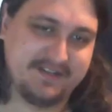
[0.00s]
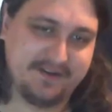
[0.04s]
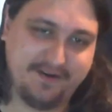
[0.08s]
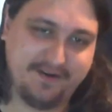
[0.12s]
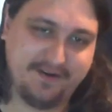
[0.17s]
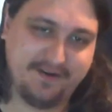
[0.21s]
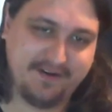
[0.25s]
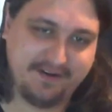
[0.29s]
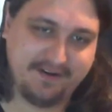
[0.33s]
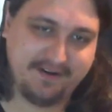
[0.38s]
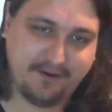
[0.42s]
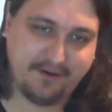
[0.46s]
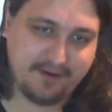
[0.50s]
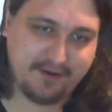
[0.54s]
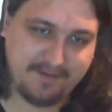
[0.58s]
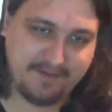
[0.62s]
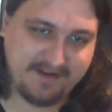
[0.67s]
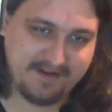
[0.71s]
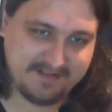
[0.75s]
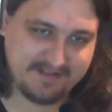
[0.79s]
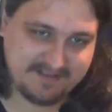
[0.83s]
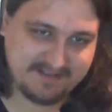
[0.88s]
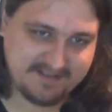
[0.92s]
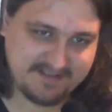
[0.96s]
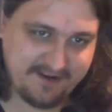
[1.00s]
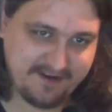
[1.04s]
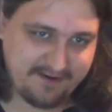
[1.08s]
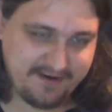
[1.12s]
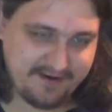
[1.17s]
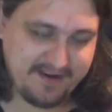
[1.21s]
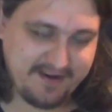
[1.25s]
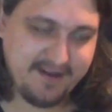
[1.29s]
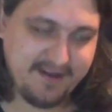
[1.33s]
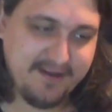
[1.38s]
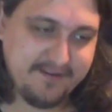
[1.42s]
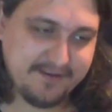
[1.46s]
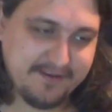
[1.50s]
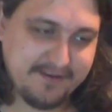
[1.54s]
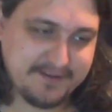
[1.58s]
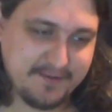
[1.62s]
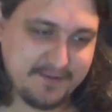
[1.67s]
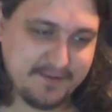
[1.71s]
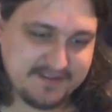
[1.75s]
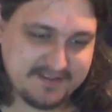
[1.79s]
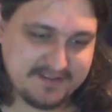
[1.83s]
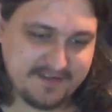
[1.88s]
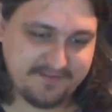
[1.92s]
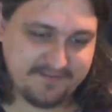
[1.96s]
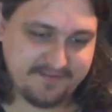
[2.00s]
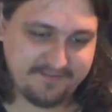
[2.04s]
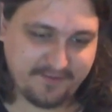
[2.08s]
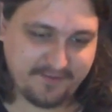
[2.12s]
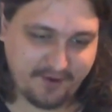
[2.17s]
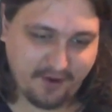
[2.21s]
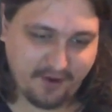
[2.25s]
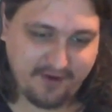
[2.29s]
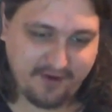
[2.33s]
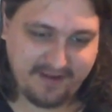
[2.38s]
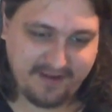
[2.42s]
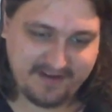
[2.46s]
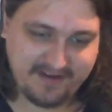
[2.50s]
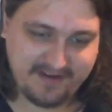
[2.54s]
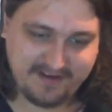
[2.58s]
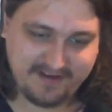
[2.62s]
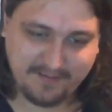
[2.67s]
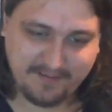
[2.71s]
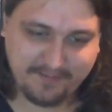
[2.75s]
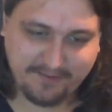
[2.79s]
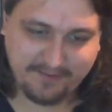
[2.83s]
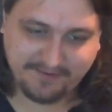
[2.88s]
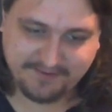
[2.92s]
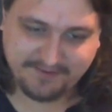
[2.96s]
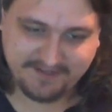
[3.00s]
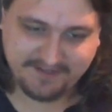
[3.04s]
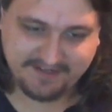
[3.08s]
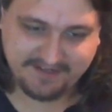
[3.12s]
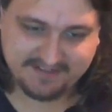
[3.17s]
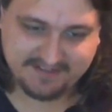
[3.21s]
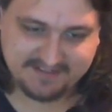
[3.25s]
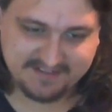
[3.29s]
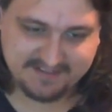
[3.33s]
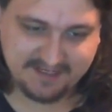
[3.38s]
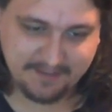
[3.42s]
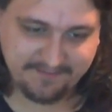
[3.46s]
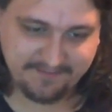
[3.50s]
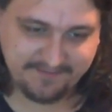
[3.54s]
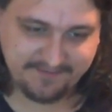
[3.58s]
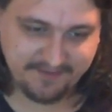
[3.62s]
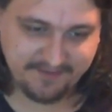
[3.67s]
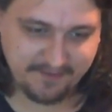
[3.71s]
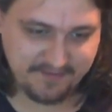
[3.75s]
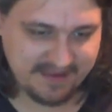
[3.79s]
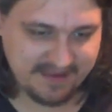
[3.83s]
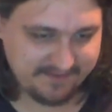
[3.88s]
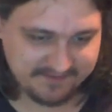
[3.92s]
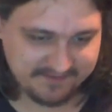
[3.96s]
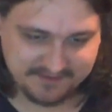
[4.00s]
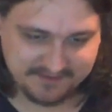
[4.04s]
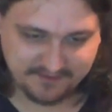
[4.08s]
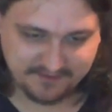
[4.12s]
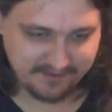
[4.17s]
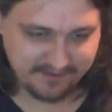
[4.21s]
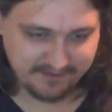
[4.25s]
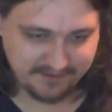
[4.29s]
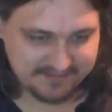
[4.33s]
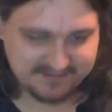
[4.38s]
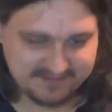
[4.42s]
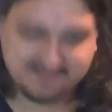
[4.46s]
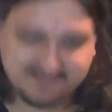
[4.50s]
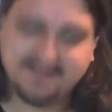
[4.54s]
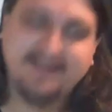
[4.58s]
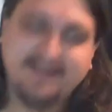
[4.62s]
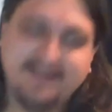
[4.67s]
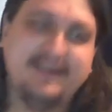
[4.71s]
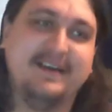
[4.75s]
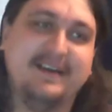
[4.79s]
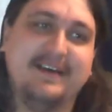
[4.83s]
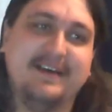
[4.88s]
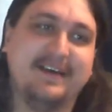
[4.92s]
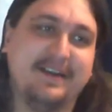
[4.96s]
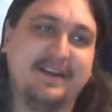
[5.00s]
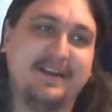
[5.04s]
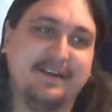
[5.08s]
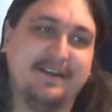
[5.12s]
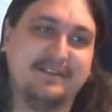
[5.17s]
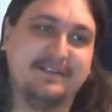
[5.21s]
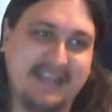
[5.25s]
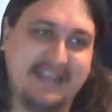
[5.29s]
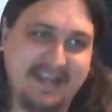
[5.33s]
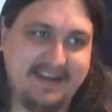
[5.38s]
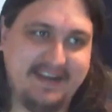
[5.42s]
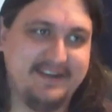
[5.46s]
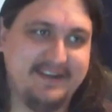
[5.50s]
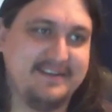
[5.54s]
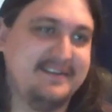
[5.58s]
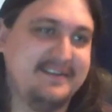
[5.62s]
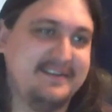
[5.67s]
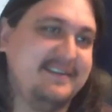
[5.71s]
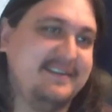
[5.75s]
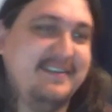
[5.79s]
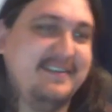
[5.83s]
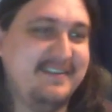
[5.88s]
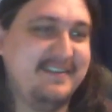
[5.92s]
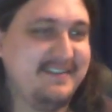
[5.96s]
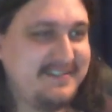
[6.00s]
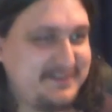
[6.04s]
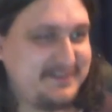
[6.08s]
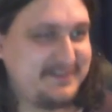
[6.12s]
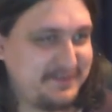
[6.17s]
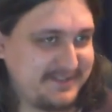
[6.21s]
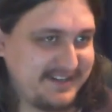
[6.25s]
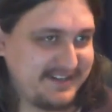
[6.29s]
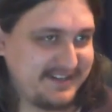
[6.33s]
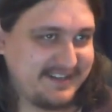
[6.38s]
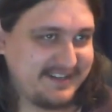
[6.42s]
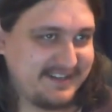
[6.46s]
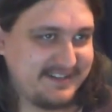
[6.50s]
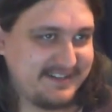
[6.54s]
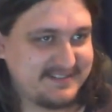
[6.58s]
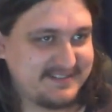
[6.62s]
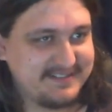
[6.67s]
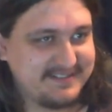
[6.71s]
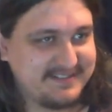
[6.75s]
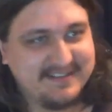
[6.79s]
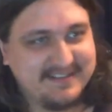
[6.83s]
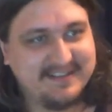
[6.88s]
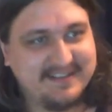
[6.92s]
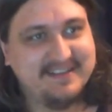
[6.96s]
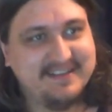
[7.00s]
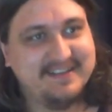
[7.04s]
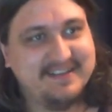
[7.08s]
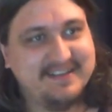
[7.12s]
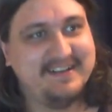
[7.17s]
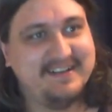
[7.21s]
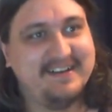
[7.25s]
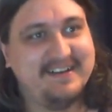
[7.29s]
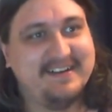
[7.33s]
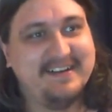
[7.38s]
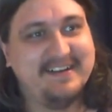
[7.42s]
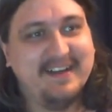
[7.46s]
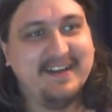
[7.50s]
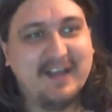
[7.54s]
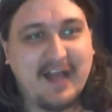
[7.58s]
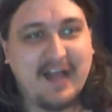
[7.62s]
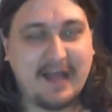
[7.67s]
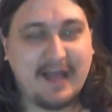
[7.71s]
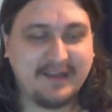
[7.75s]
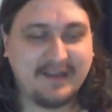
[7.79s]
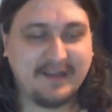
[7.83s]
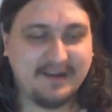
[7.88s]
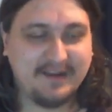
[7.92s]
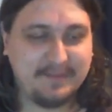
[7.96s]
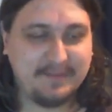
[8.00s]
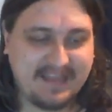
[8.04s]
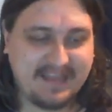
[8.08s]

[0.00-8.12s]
are in a document as theory. There's ones that have got editing projects set up for them, have scripts. You know, 10. It's ridiculous. Yeah. I'm going to be